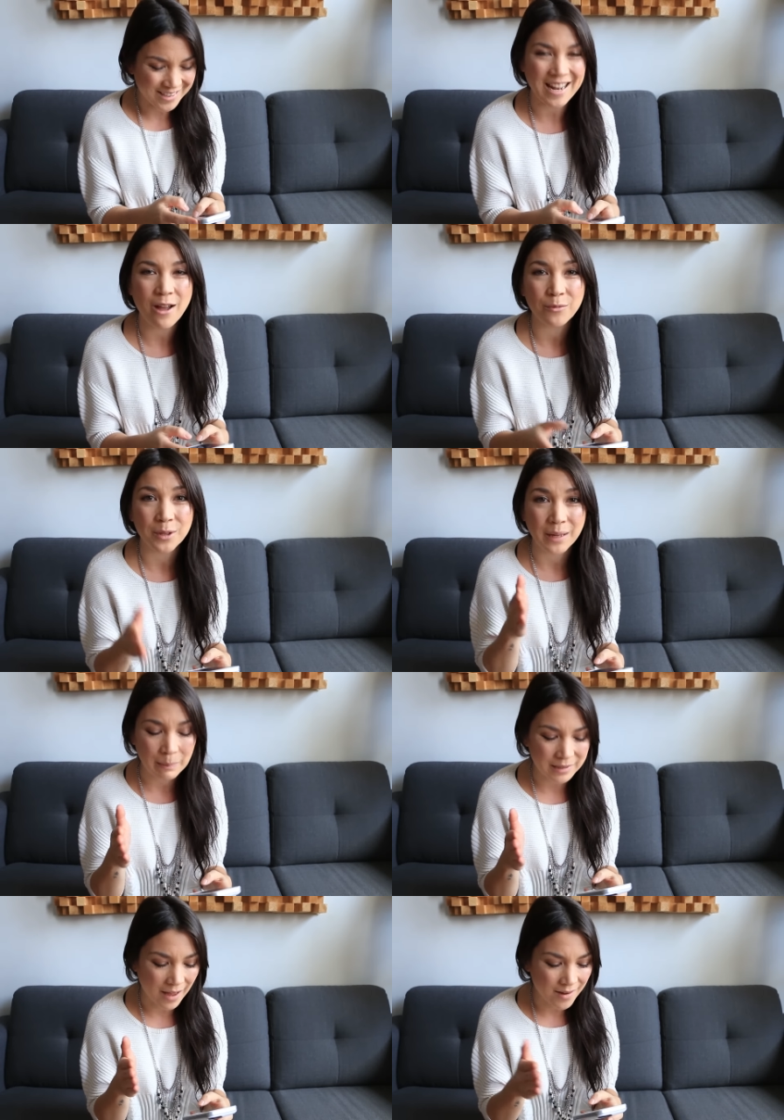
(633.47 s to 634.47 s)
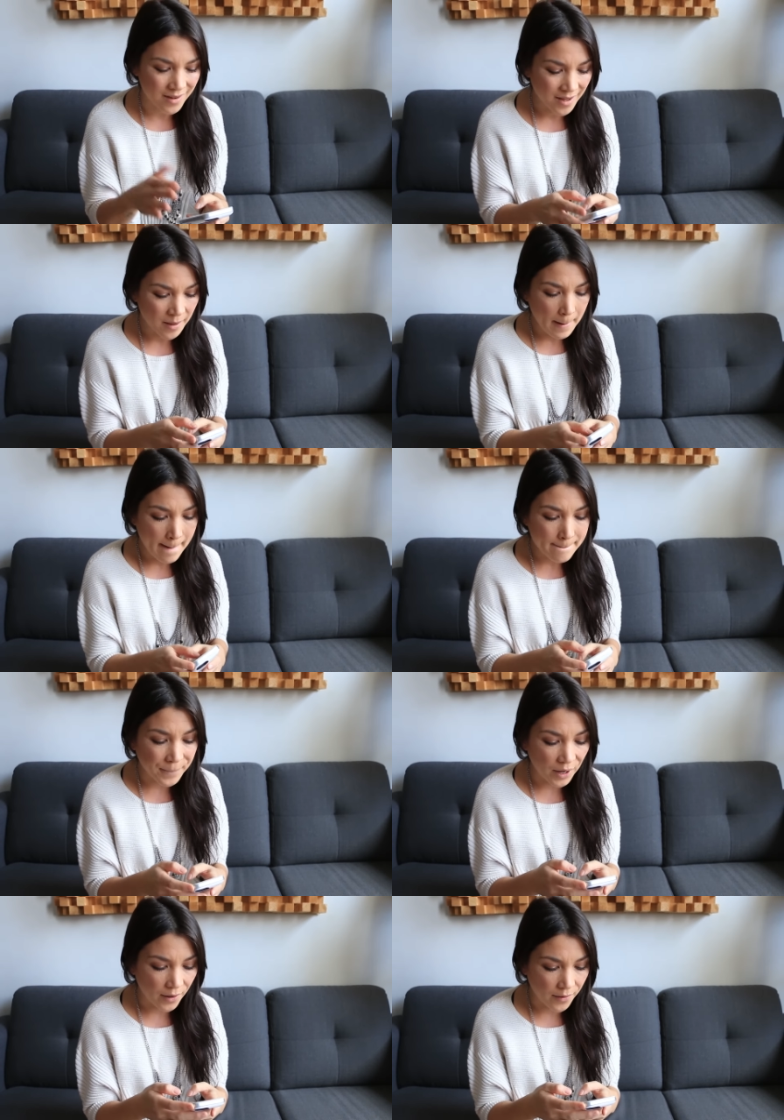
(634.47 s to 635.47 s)
because now I'm really upset.
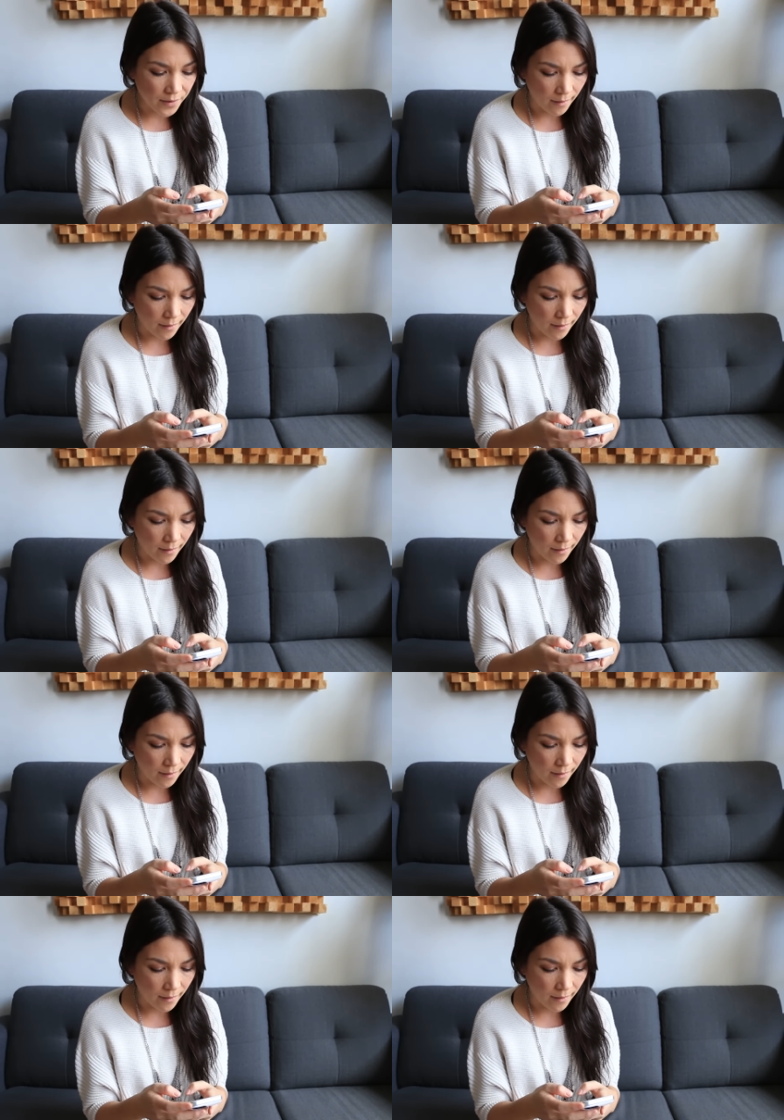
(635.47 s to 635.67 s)
But